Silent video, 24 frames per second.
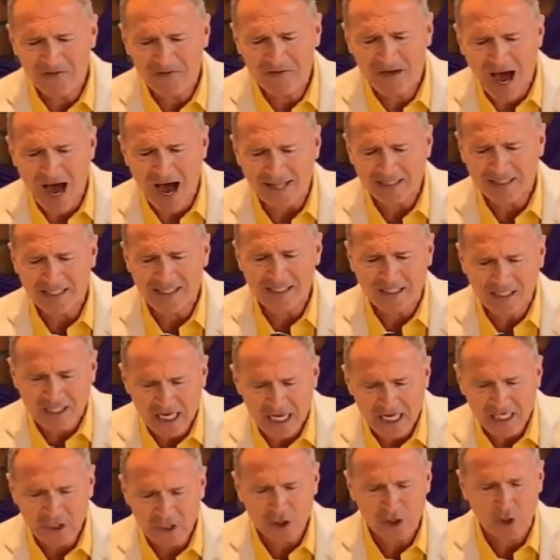got to
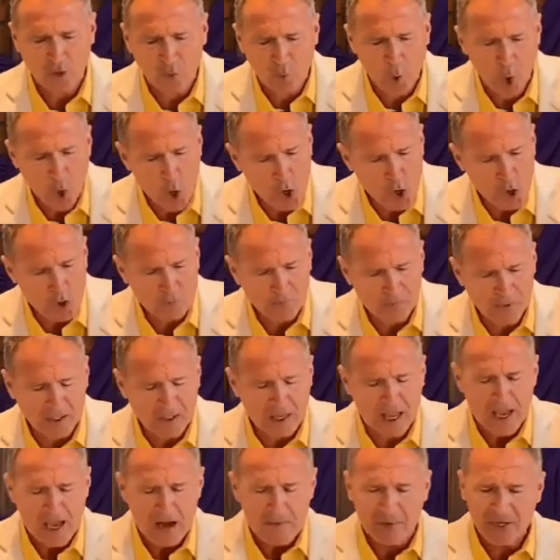teach the word, but,
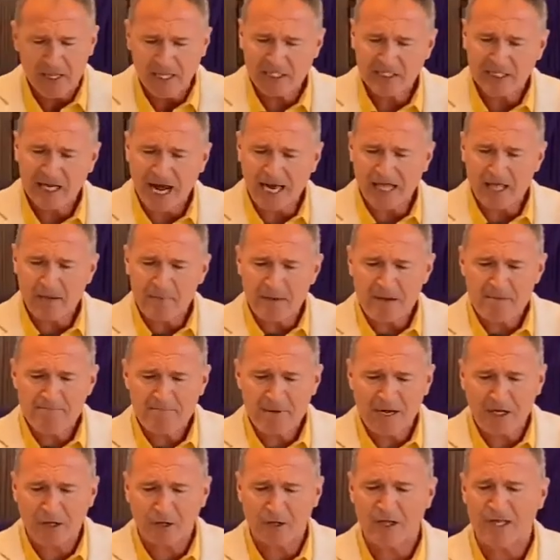but it's got to be
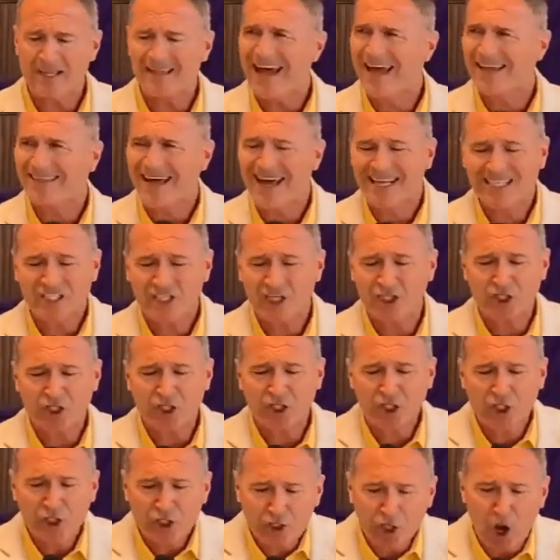bigger than that. That's just a
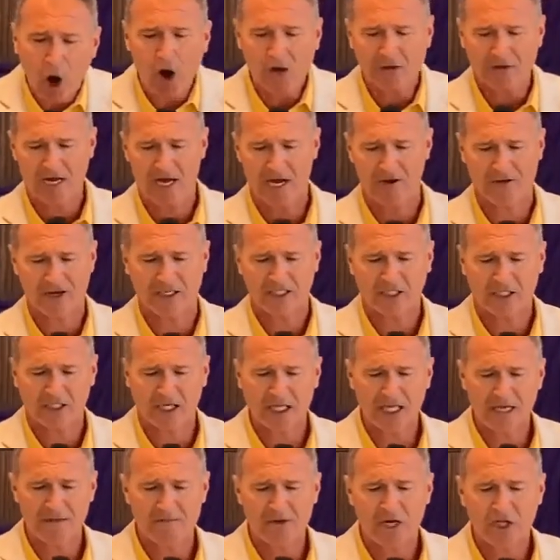start here at
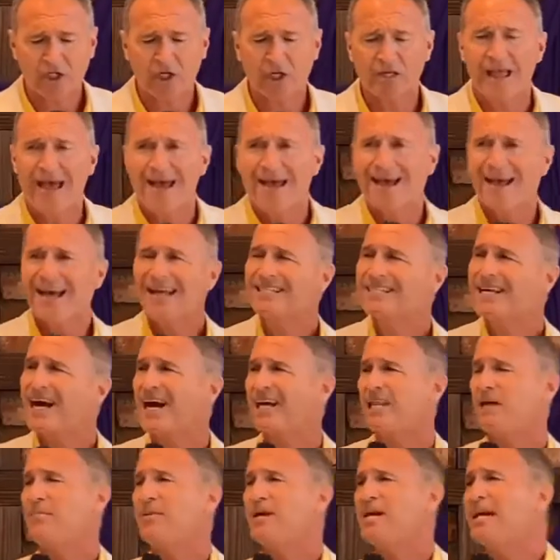City Mission. It's got
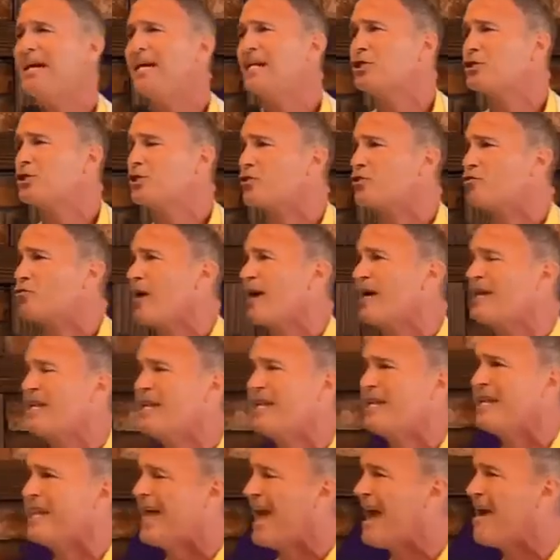to be
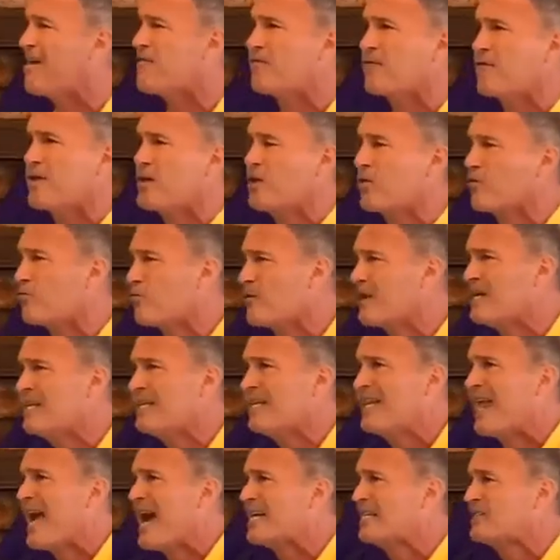integrated in every arena
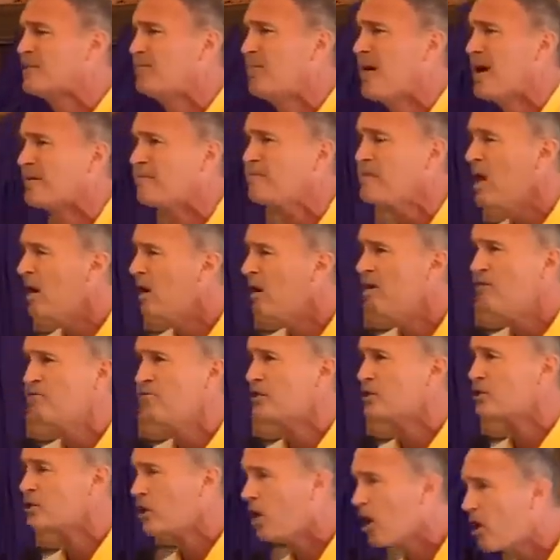and aspect of the
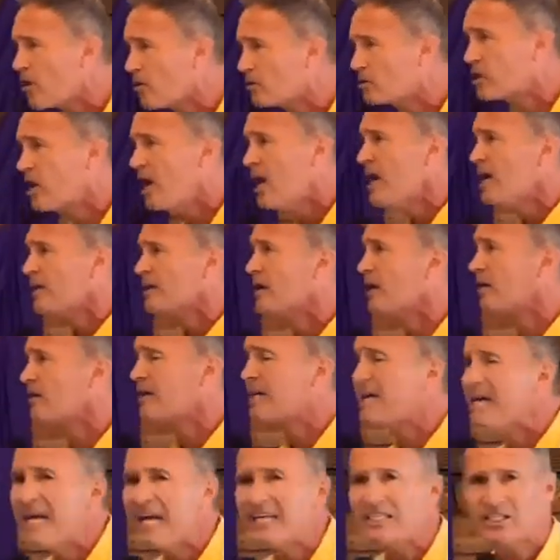church. Our
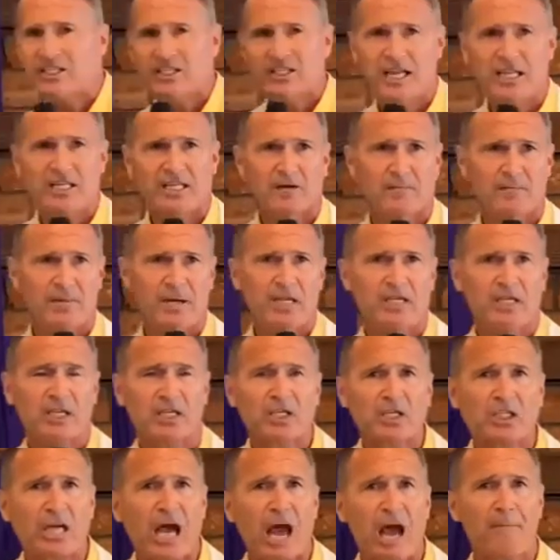kids need to be
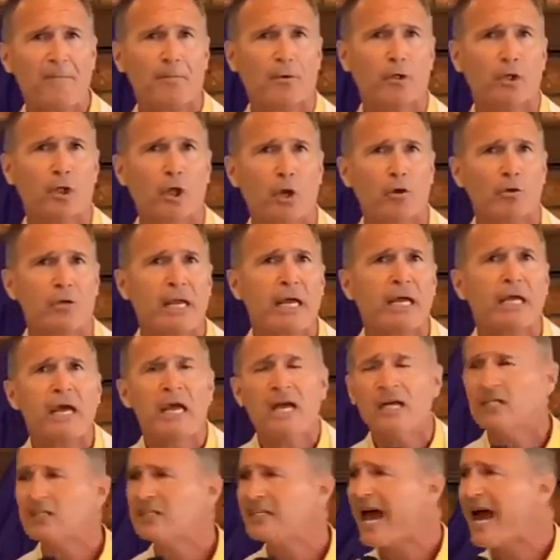discipled, learning
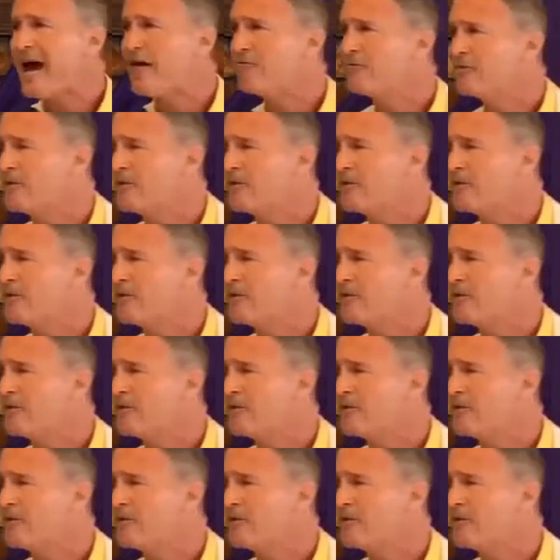sound